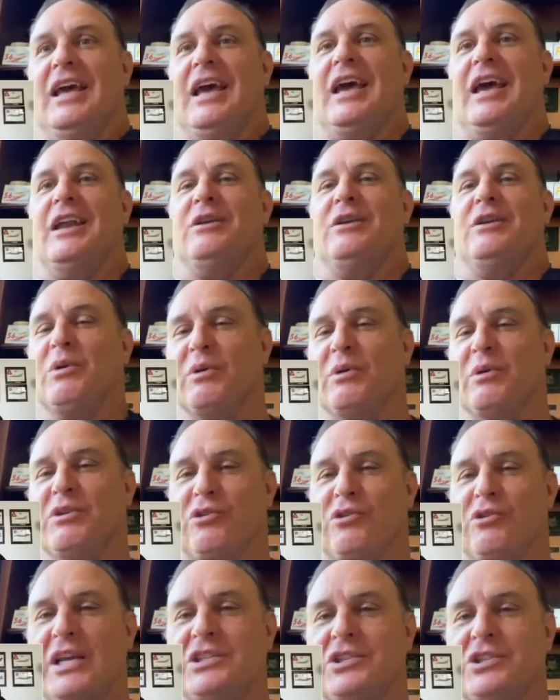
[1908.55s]
And we were in
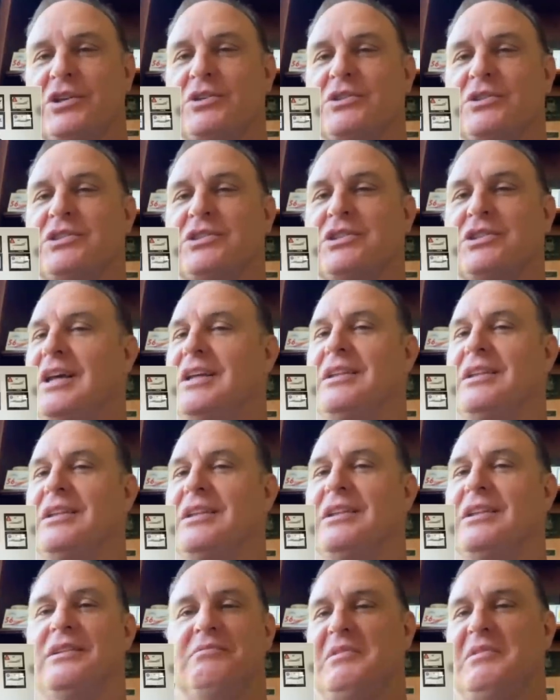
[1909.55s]
dry suits.
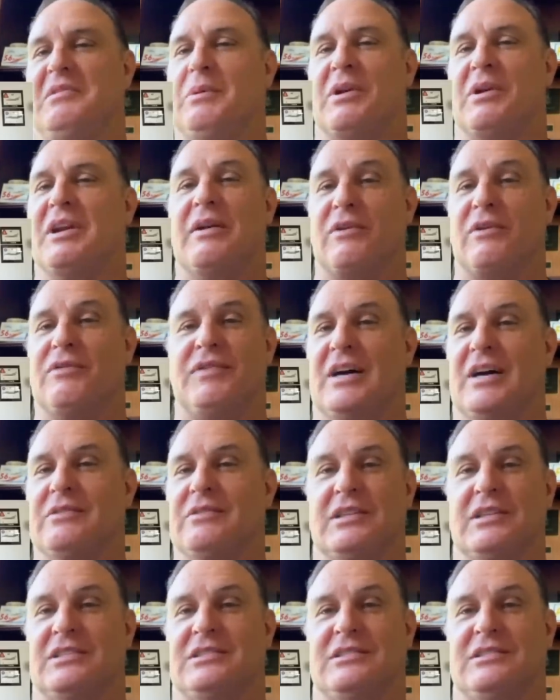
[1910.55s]
They would have never
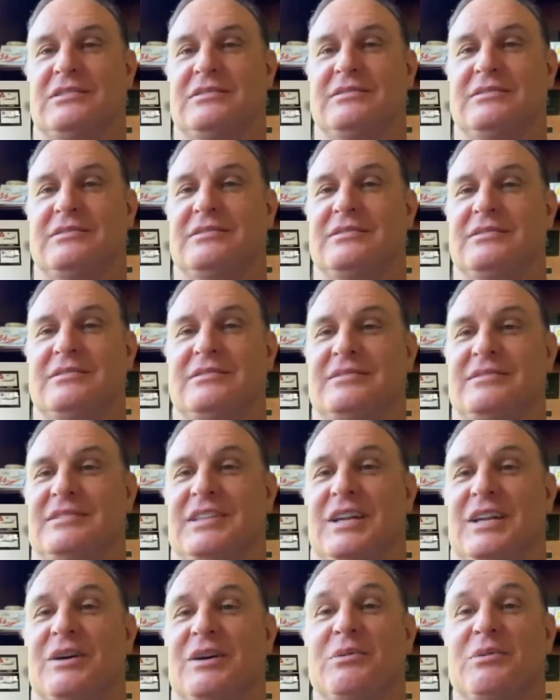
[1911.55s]
found us.
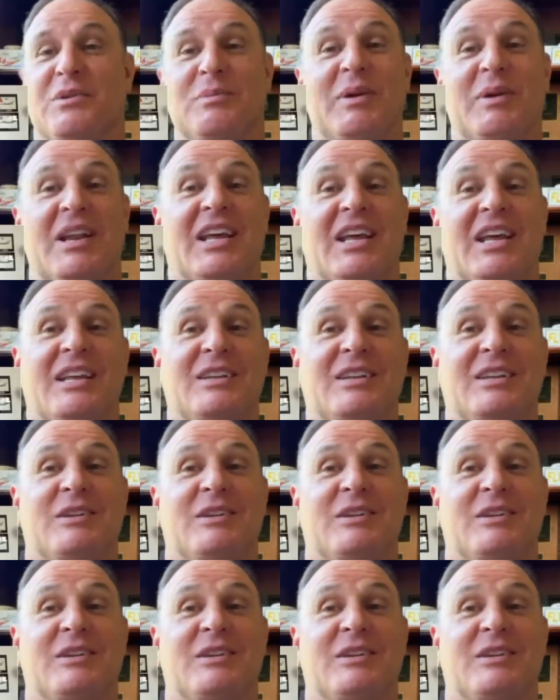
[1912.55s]
You know, it would have been it.